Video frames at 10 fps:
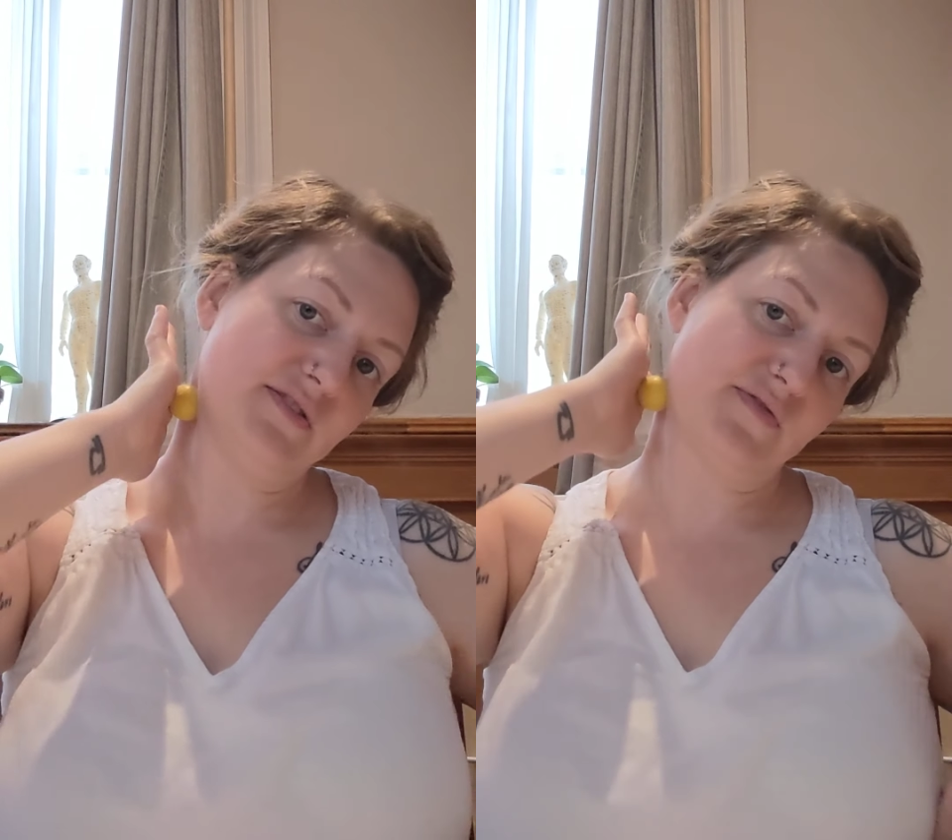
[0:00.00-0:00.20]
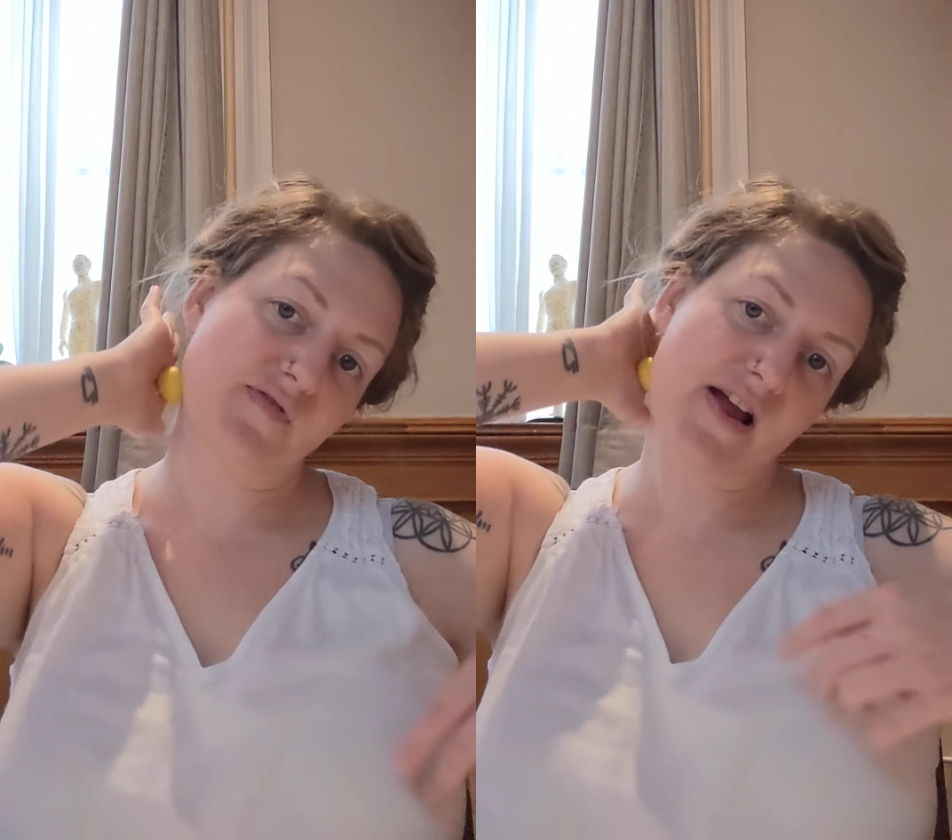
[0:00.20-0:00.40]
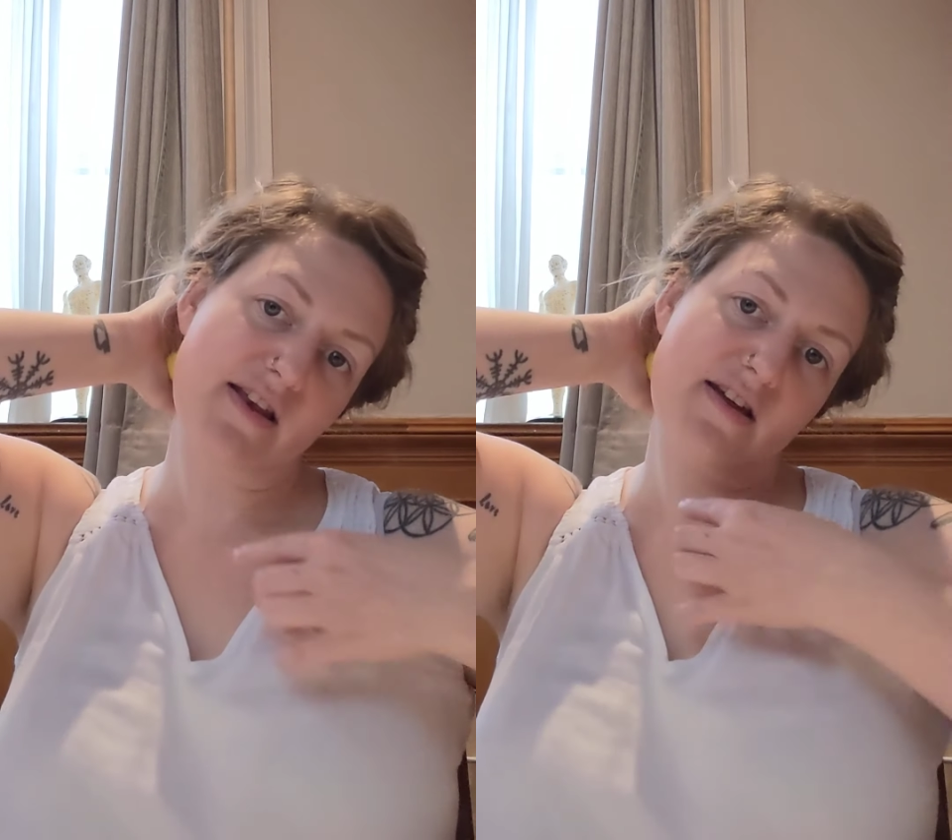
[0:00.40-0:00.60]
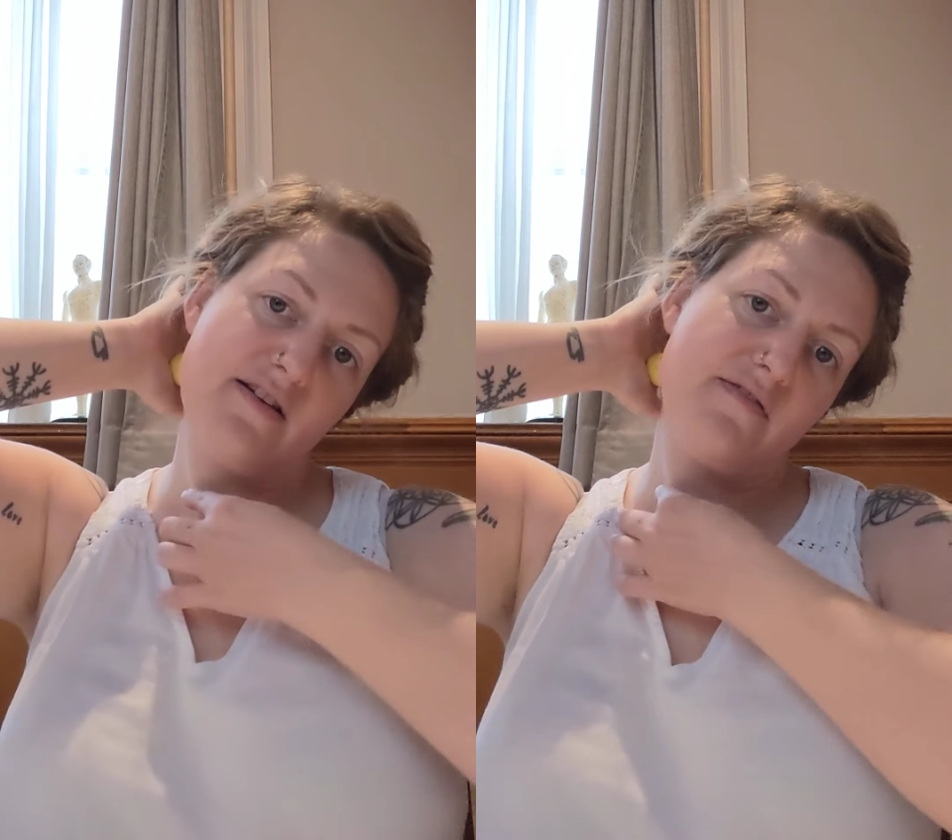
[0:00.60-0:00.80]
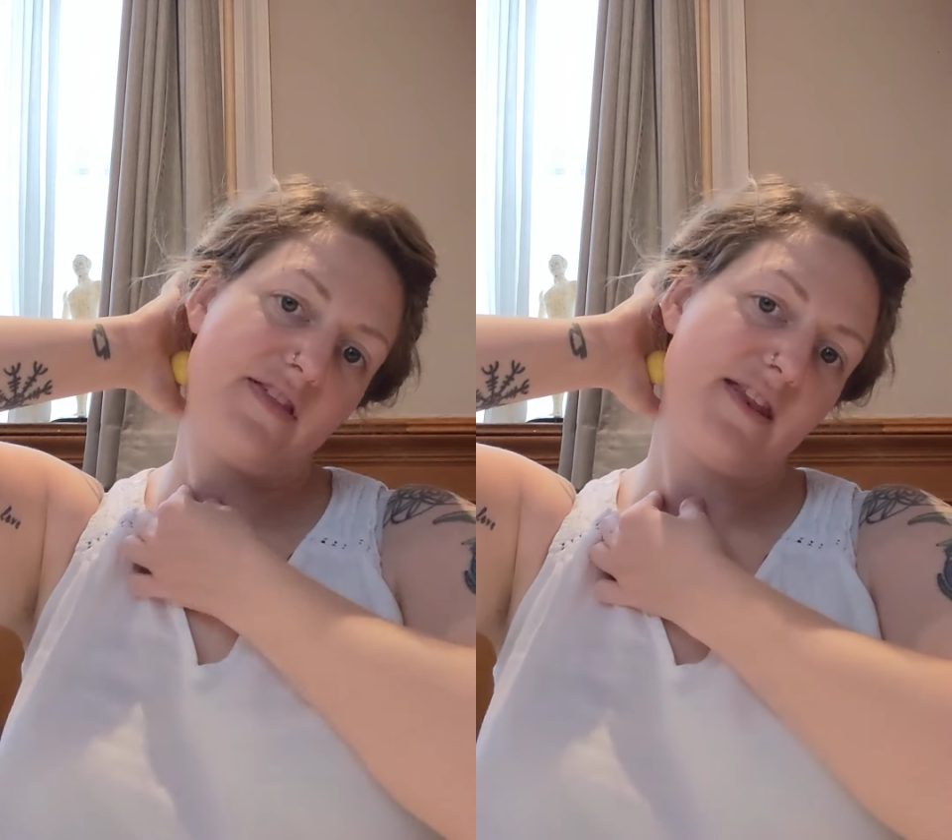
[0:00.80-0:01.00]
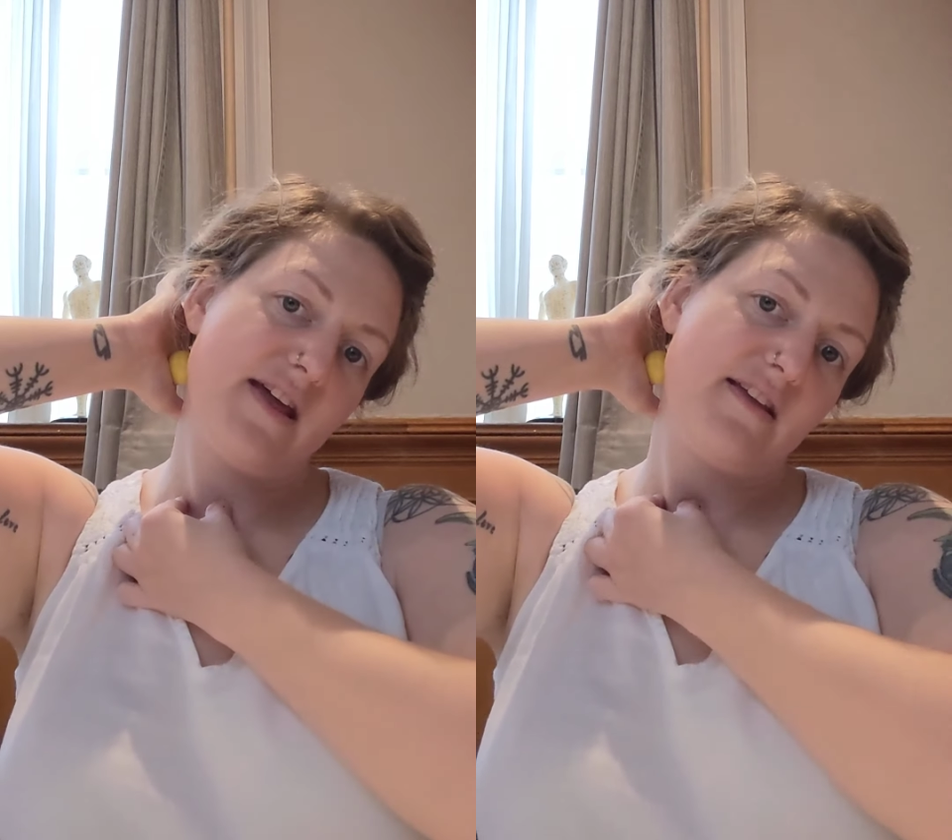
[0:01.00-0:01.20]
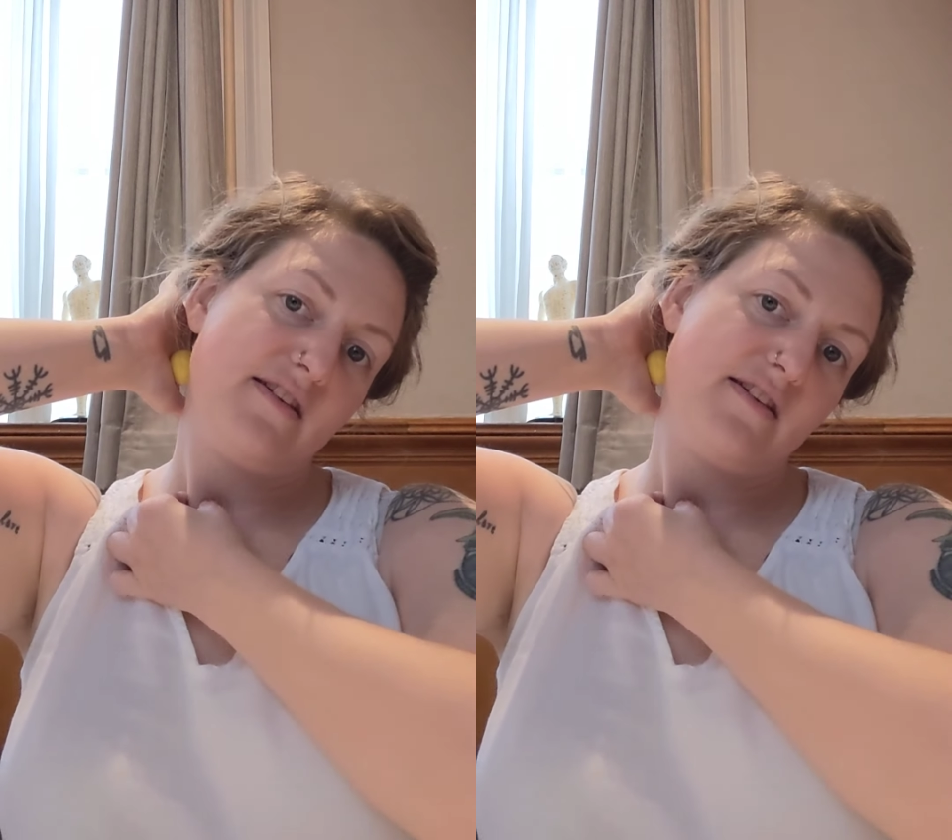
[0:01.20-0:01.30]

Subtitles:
the front of the neck.